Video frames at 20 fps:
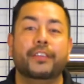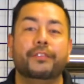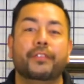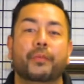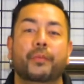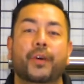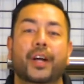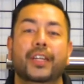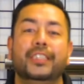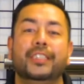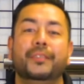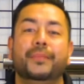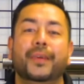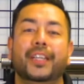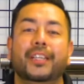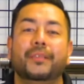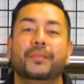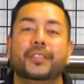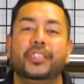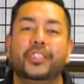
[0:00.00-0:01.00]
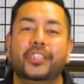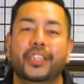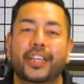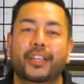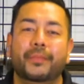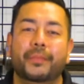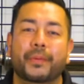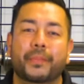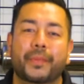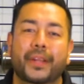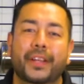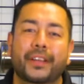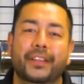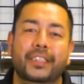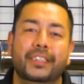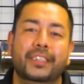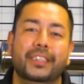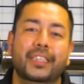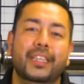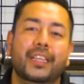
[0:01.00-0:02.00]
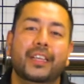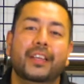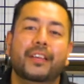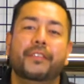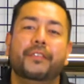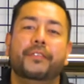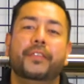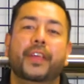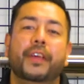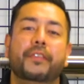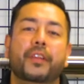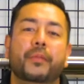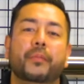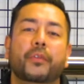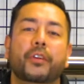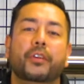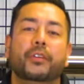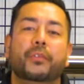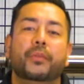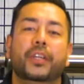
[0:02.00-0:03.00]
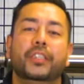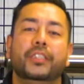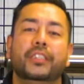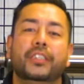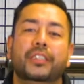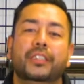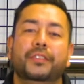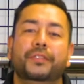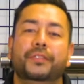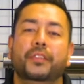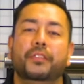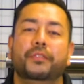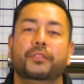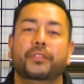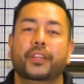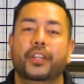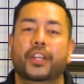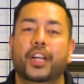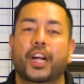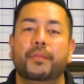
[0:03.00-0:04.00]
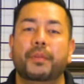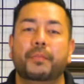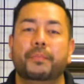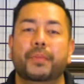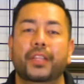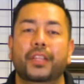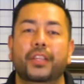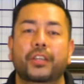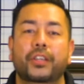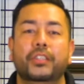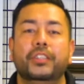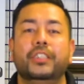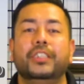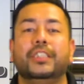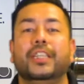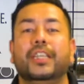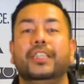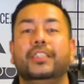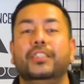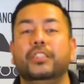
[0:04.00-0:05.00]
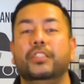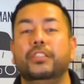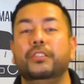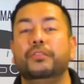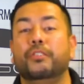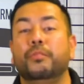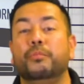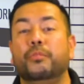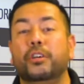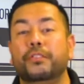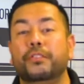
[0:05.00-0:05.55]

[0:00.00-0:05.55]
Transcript: for watching. My name is Jacob Ramirez. If you have any more questions, feel free to comment below. Stay tuned for more